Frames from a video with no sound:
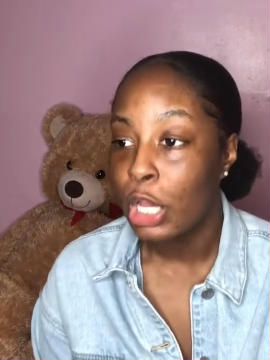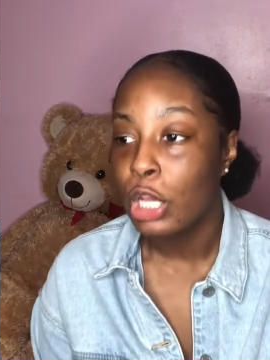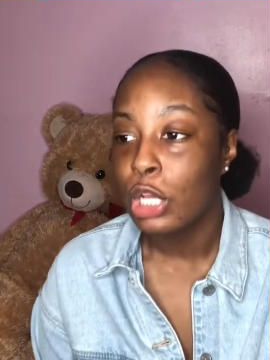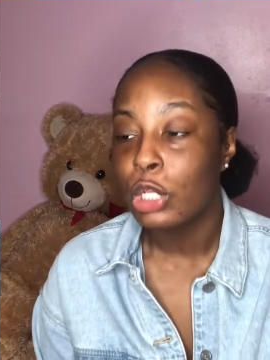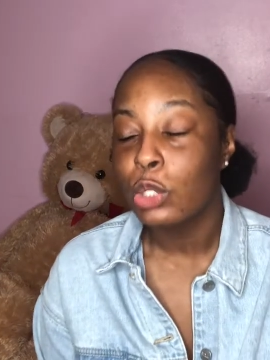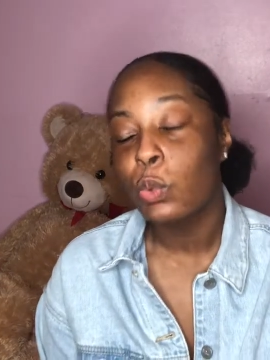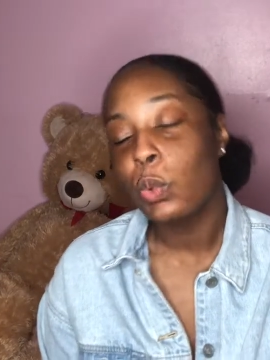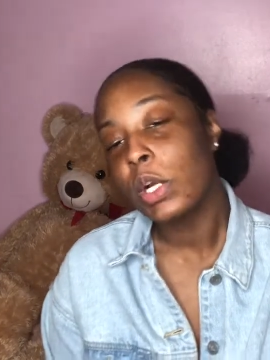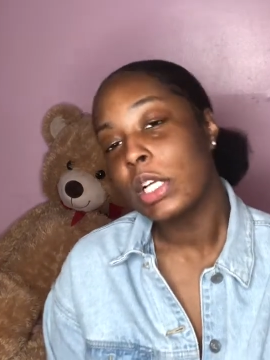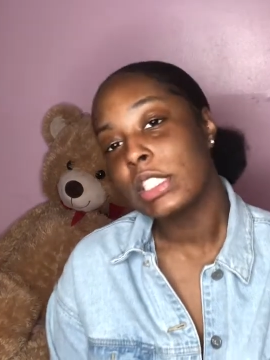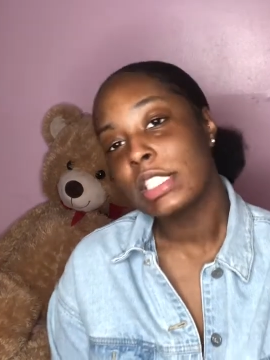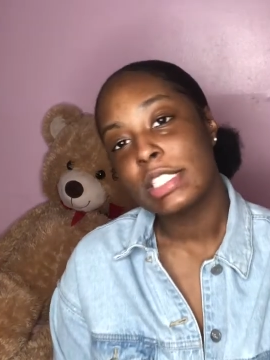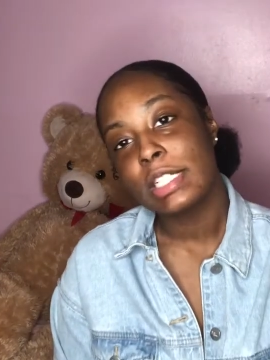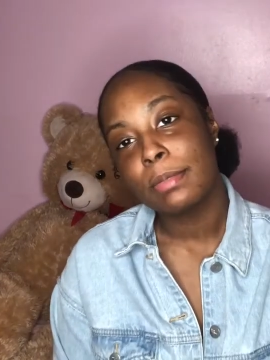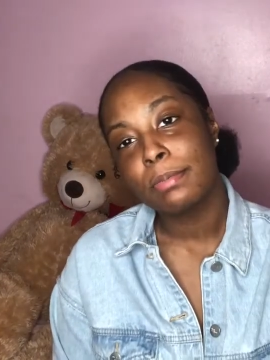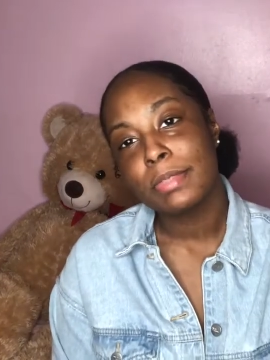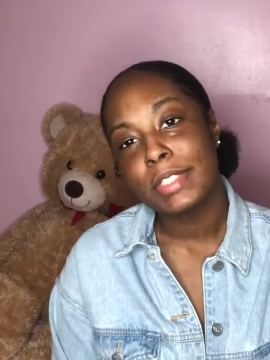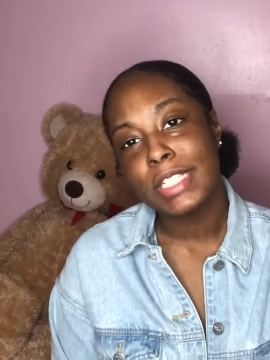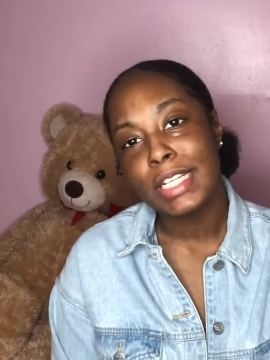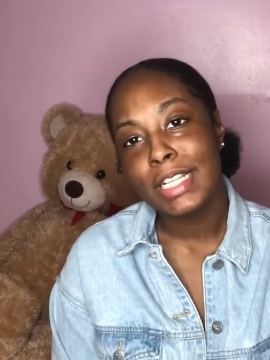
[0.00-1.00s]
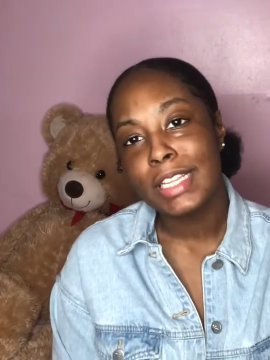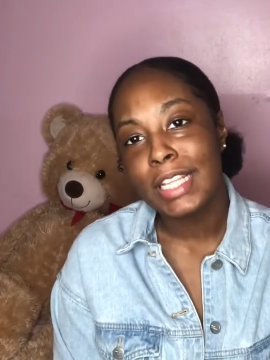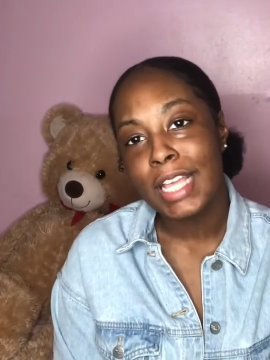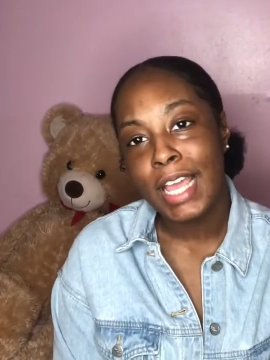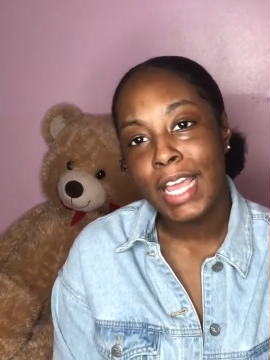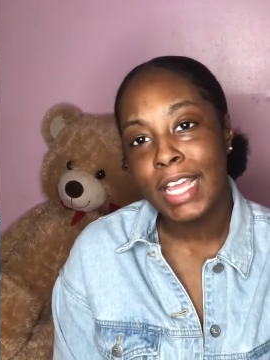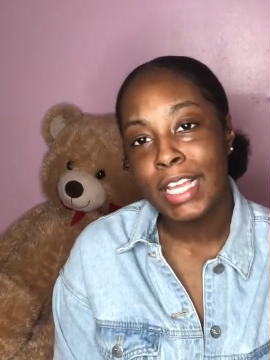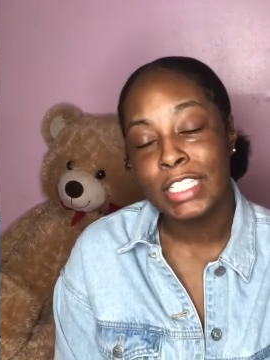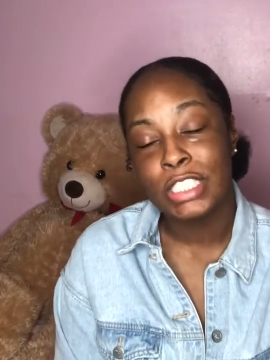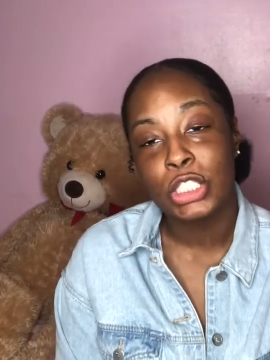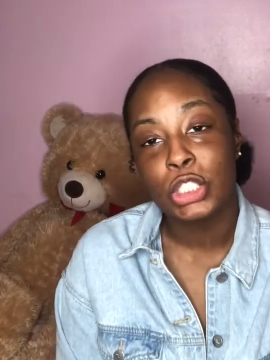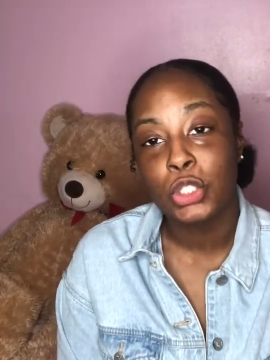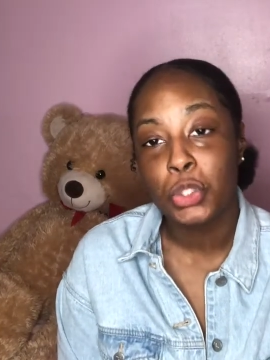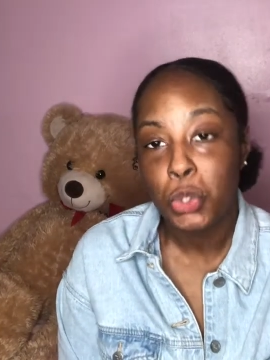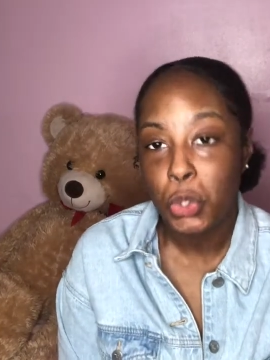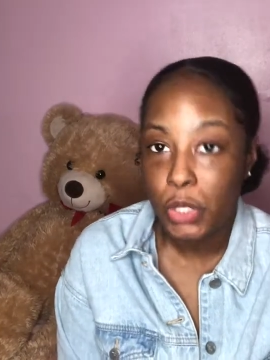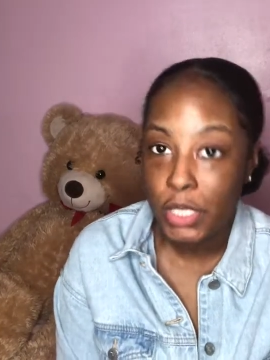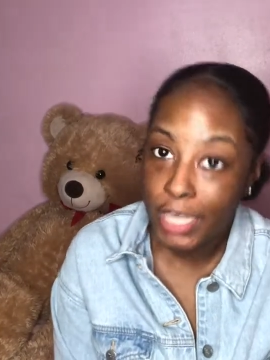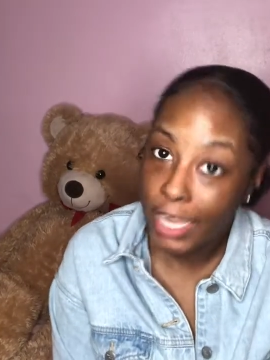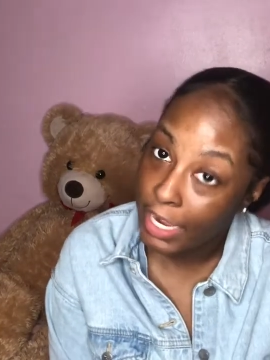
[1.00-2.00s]
you want something that's
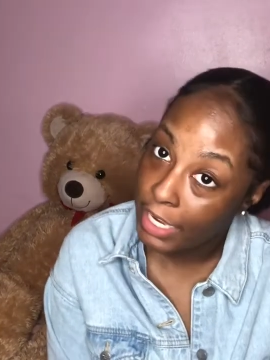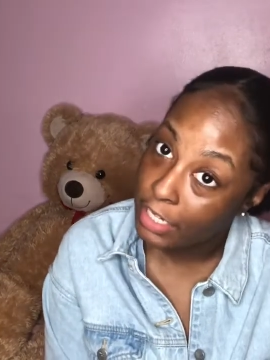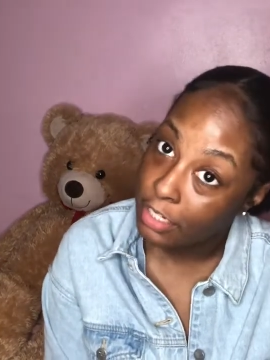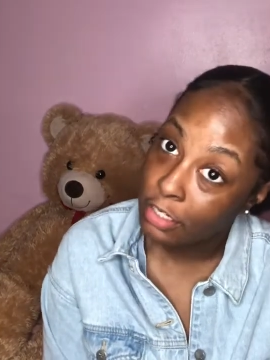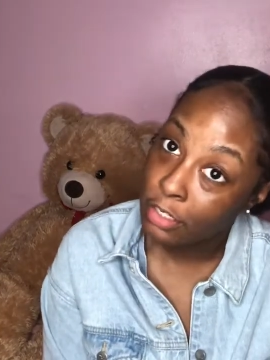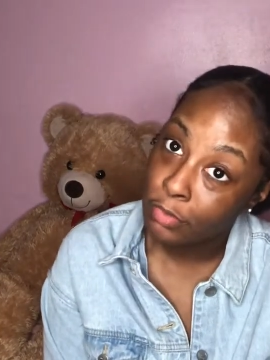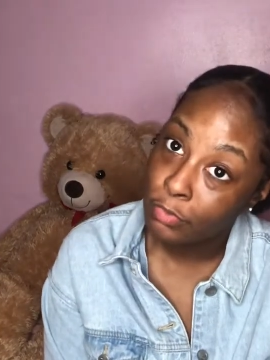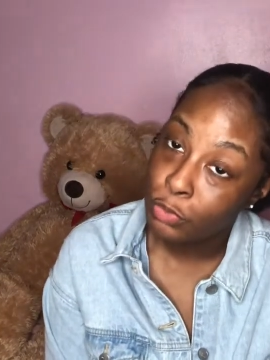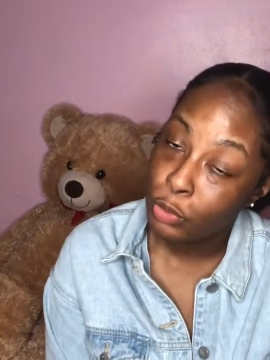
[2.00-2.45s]
creative.